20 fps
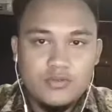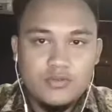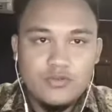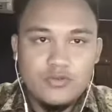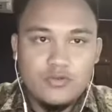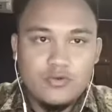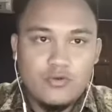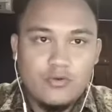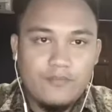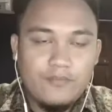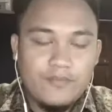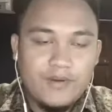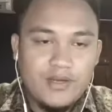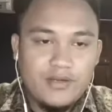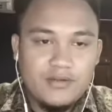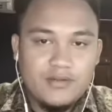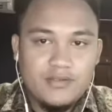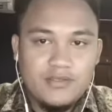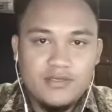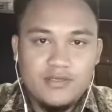compare
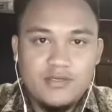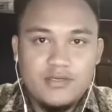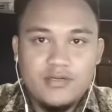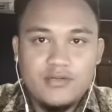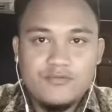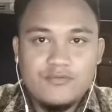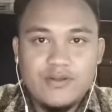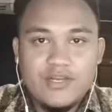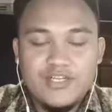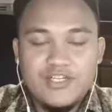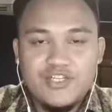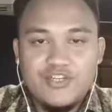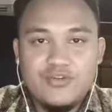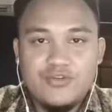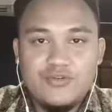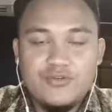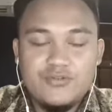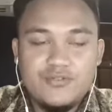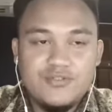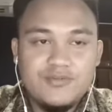the
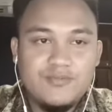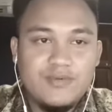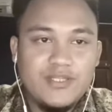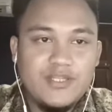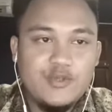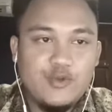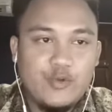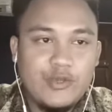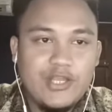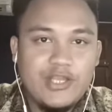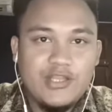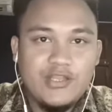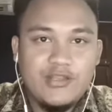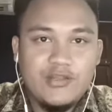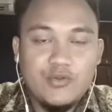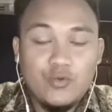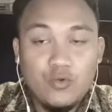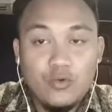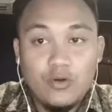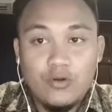ratios between
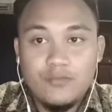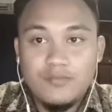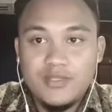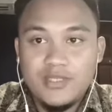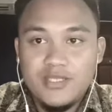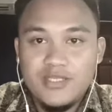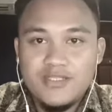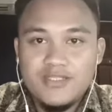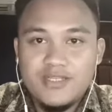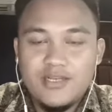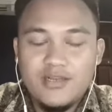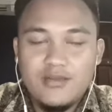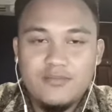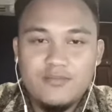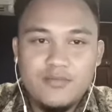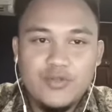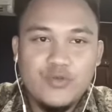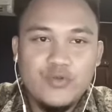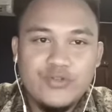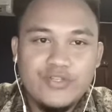two companies, I'm
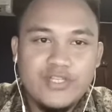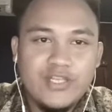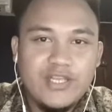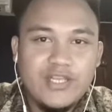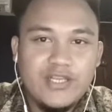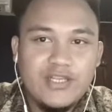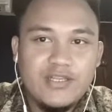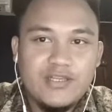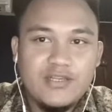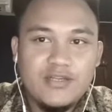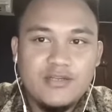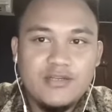using